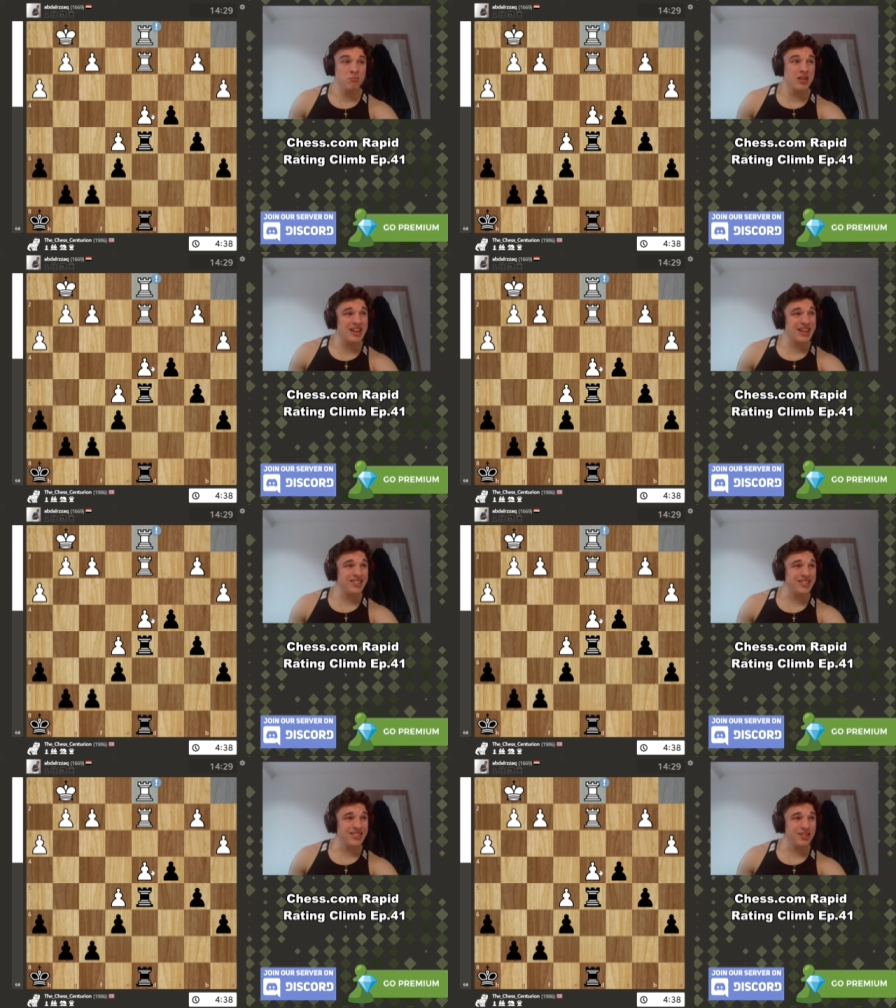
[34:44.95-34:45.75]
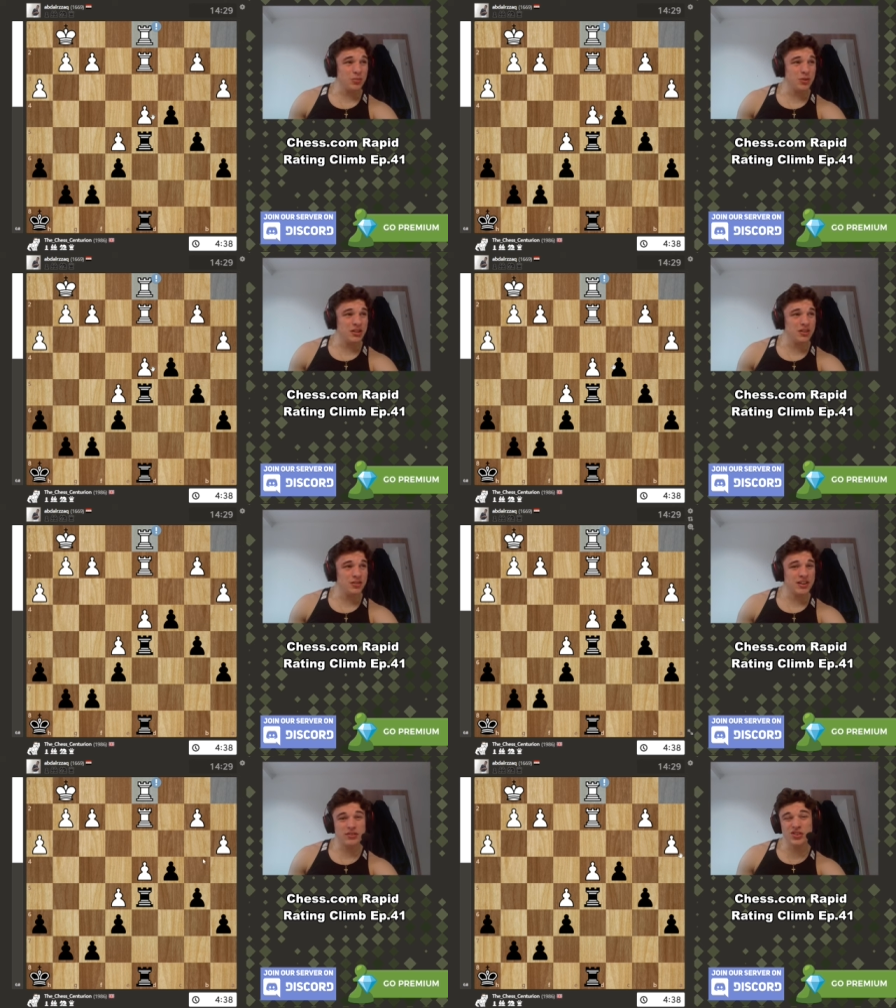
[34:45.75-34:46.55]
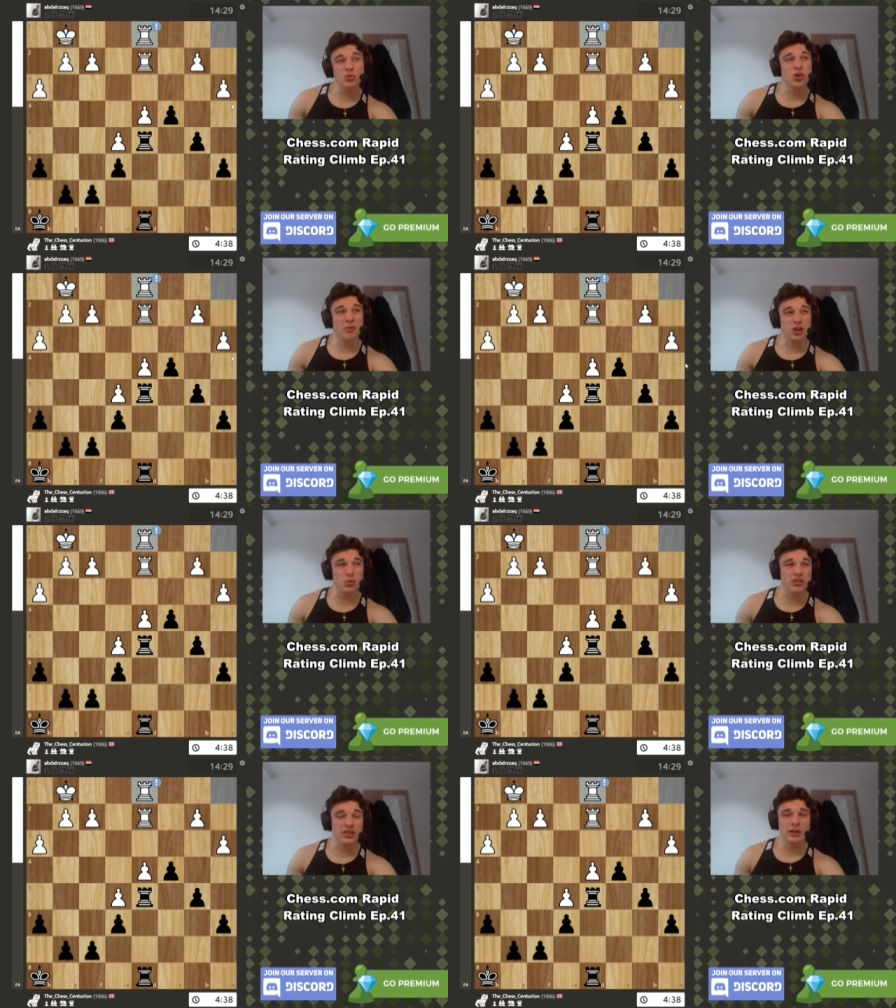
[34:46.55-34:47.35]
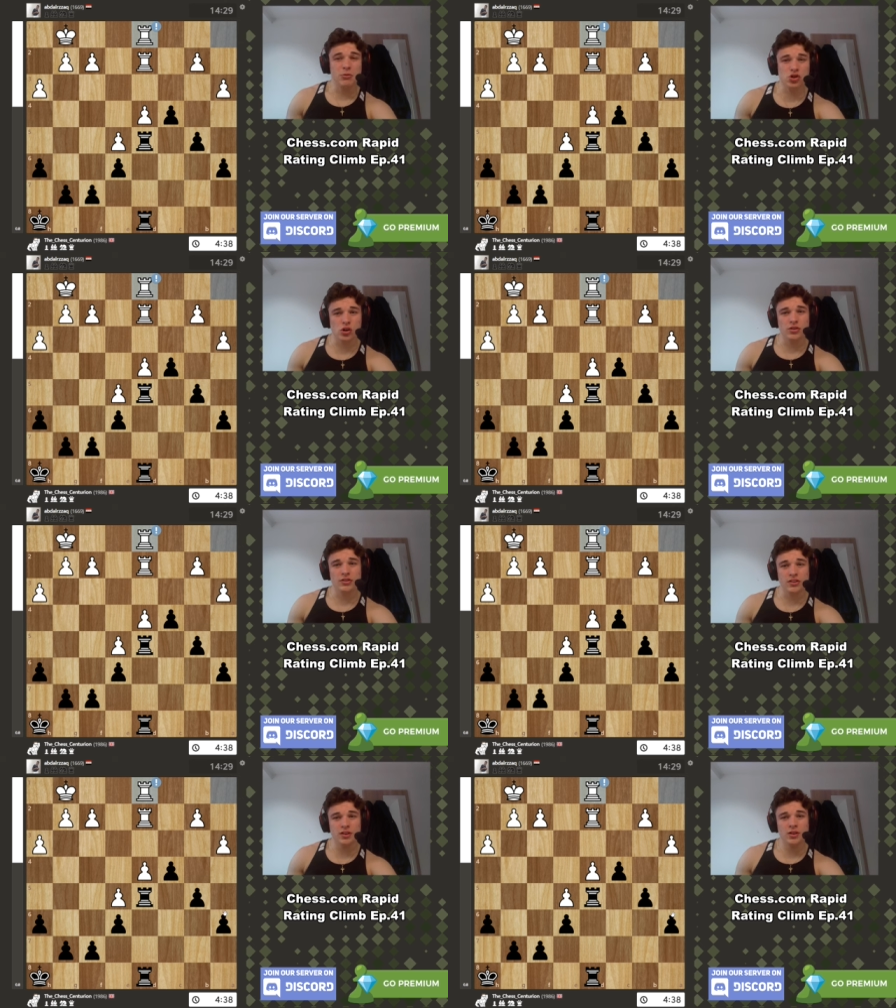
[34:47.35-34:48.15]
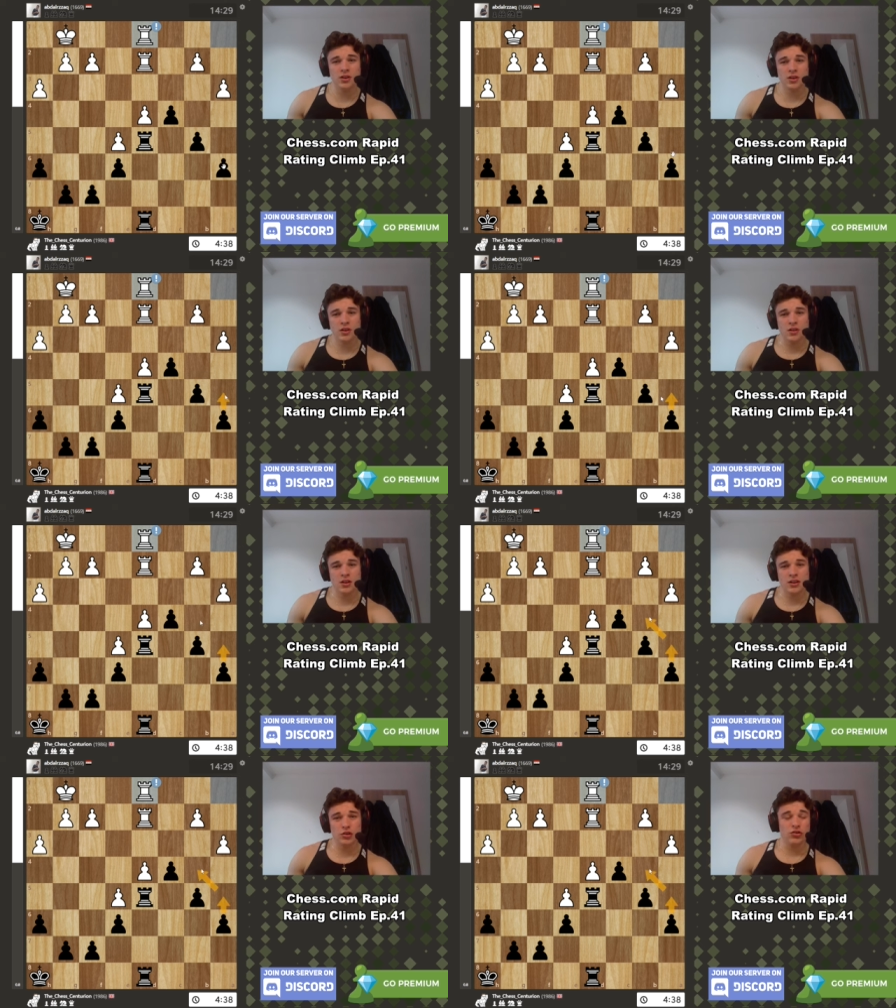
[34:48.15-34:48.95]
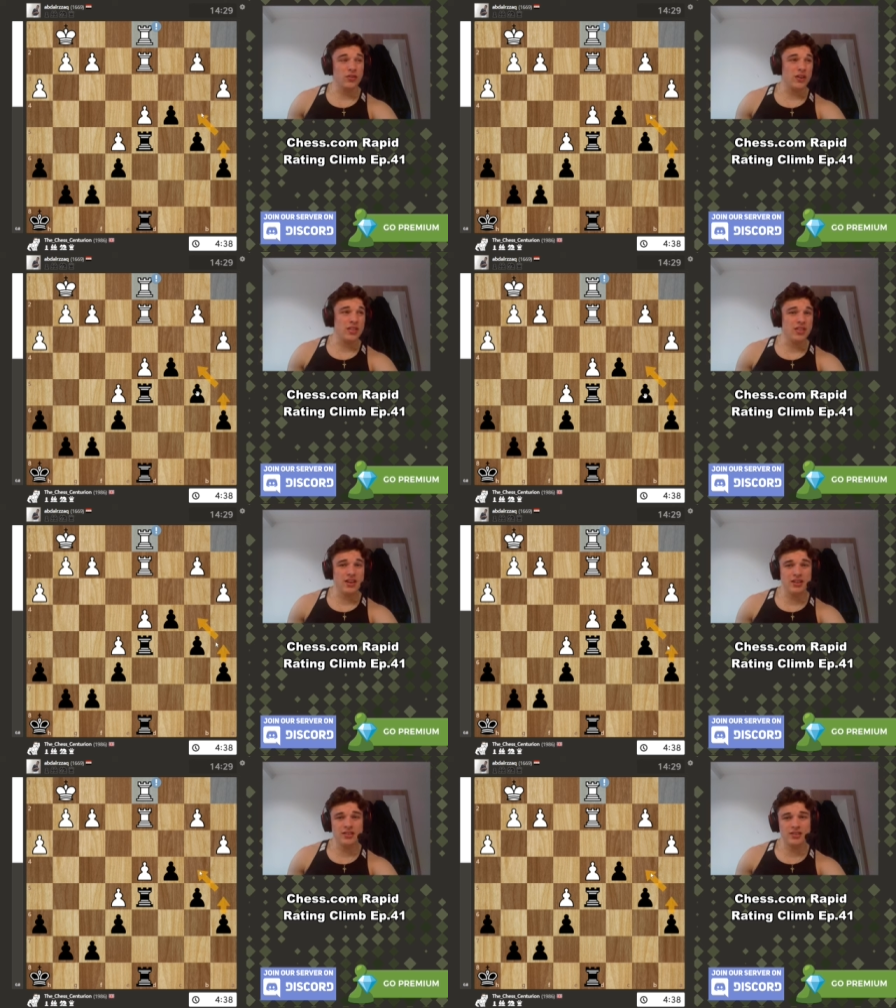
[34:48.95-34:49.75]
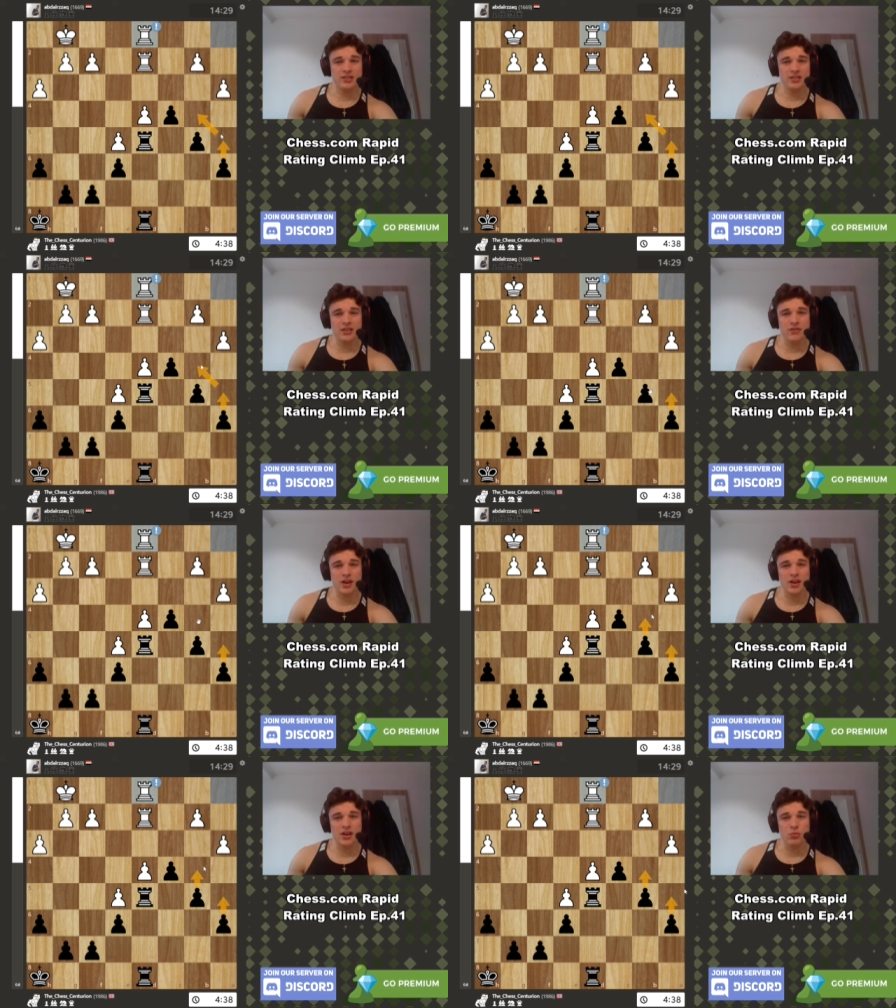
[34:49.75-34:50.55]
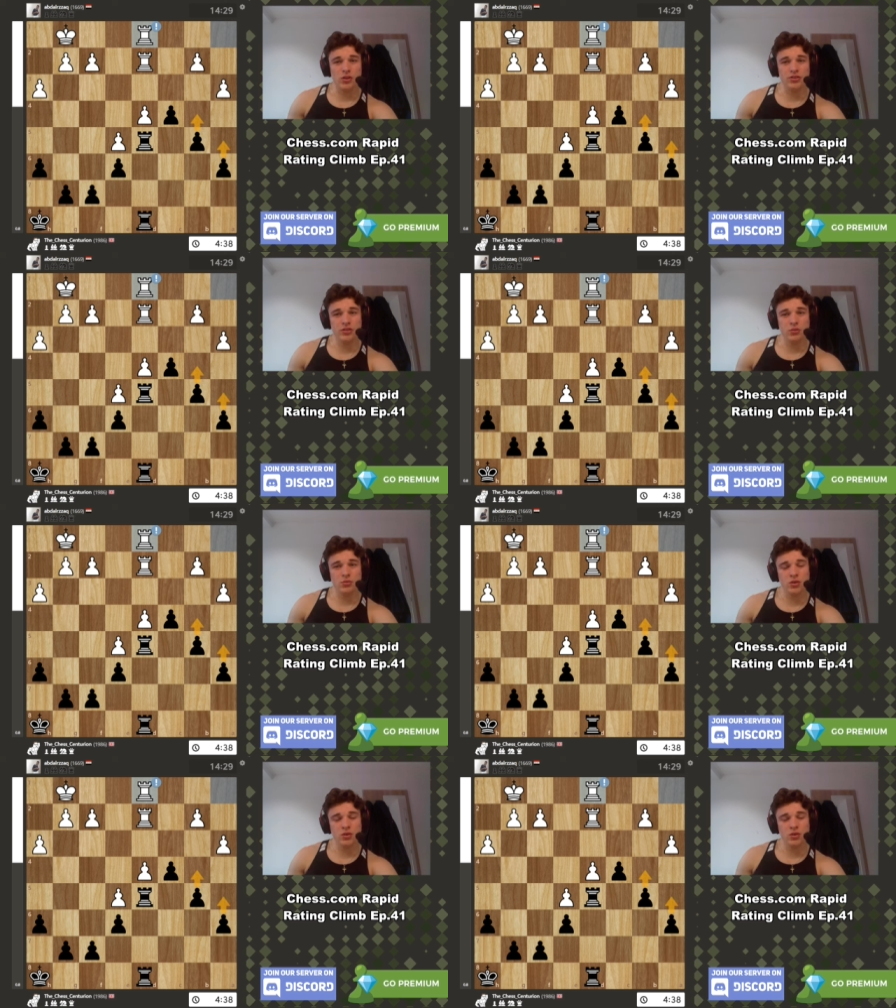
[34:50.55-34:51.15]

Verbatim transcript: I guess this is a weakness, and I've still got my queenside majority. I can do stuff like this if I want to.